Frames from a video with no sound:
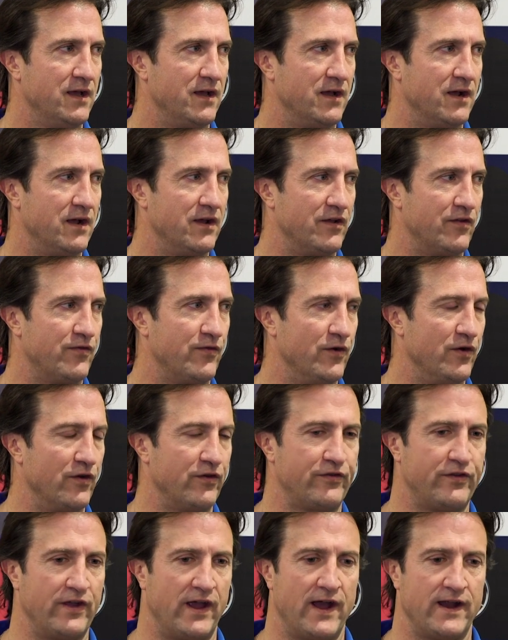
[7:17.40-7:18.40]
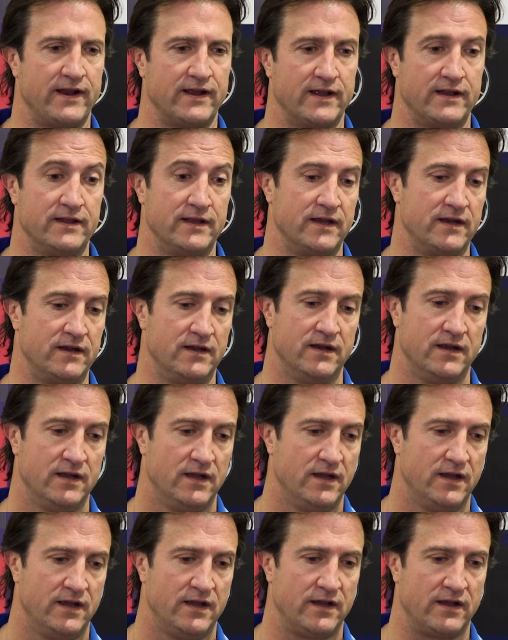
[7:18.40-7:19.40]
uh, his first outing, and then
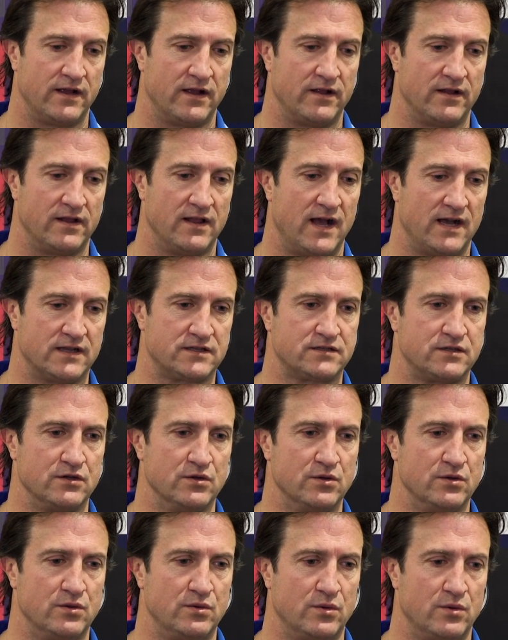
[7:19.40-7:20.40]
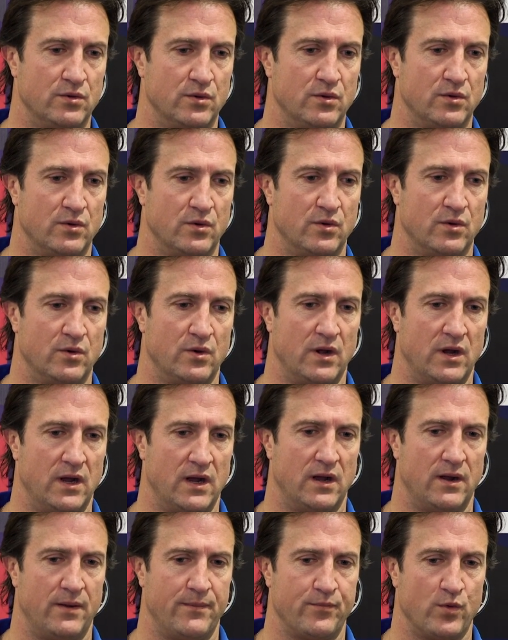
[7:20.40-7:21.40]
you know, the last two
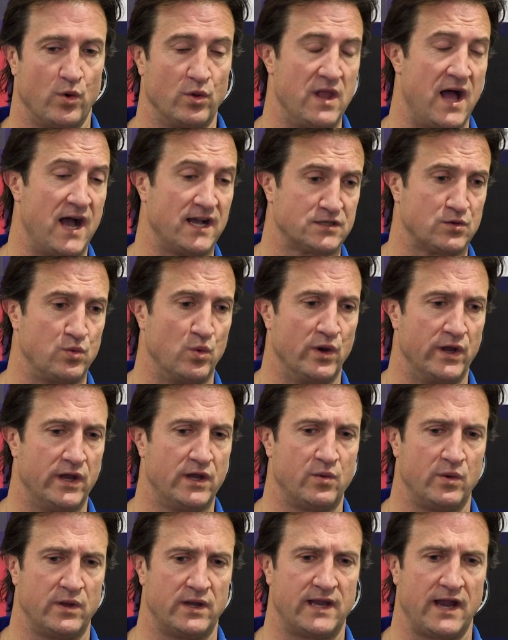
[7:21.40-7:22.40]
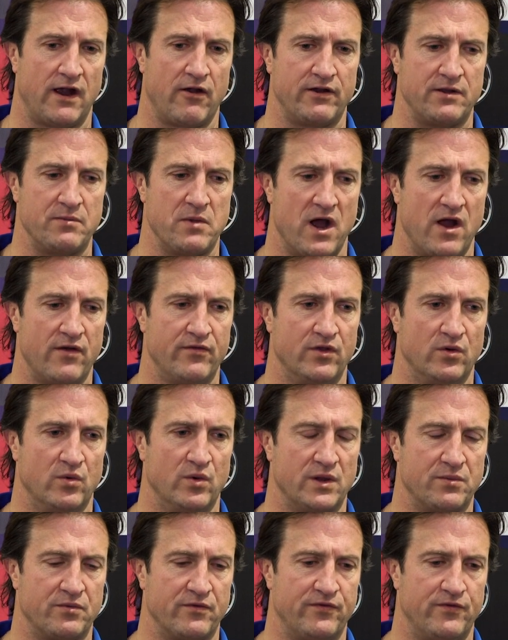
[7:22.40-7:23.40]
um, or last week we carried him over the
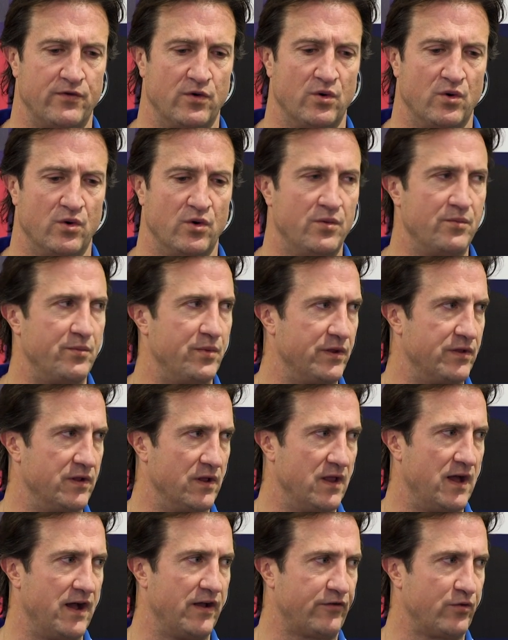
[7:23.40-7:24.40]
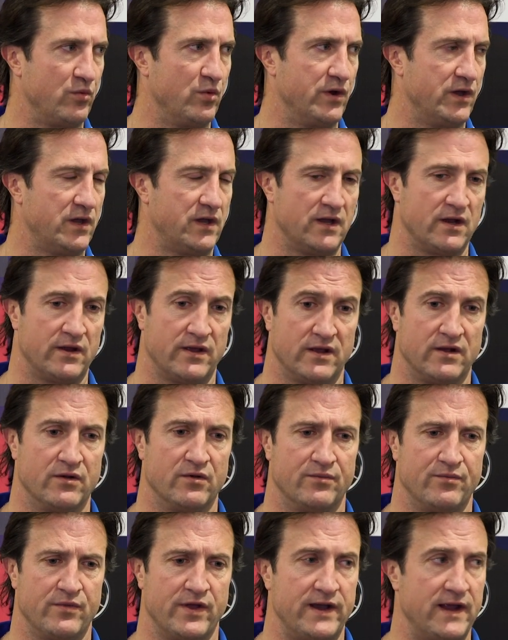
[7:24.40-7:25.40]
week before, but the last week you know he had
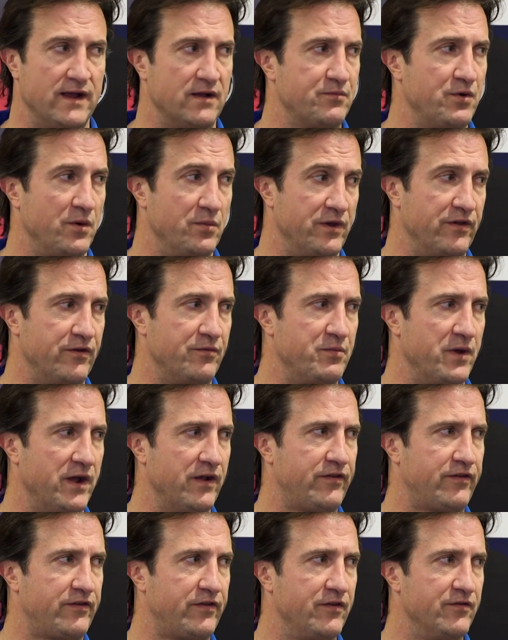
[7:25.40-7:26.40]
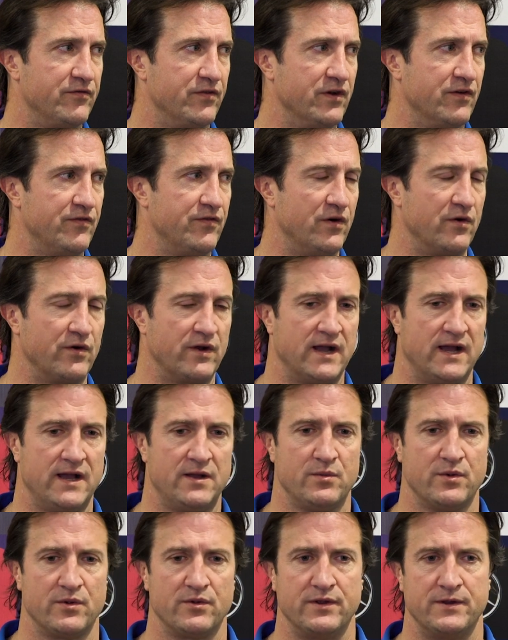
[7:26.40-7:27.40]
a, an out probably his best VFL
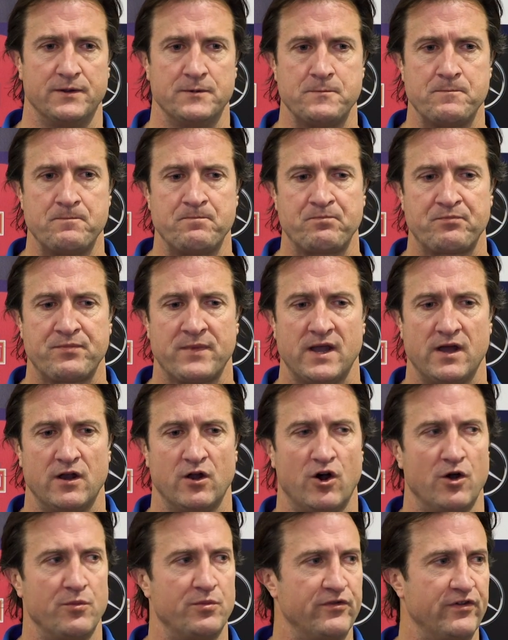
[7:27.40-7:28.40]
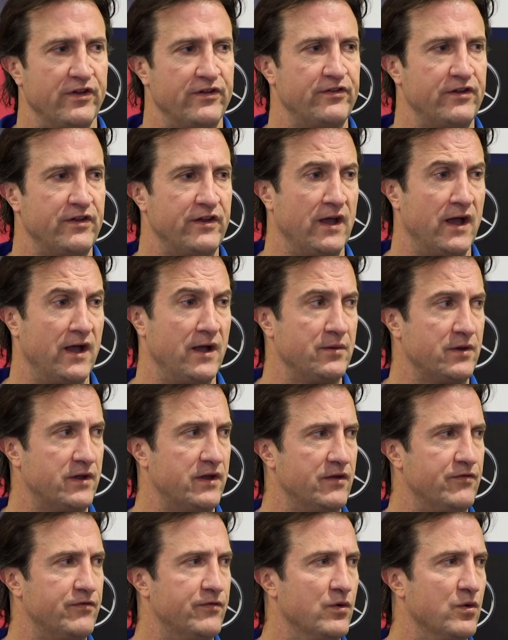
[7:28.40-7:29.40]
game where he had a high possession game,
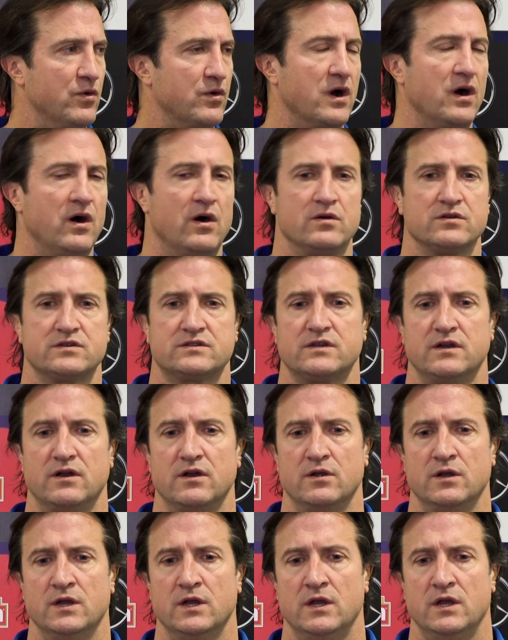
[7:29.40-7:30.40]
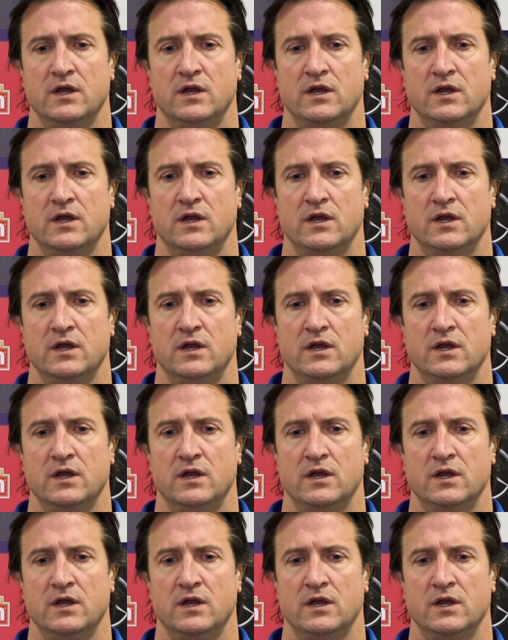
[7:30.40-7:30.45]
kicked four goals. So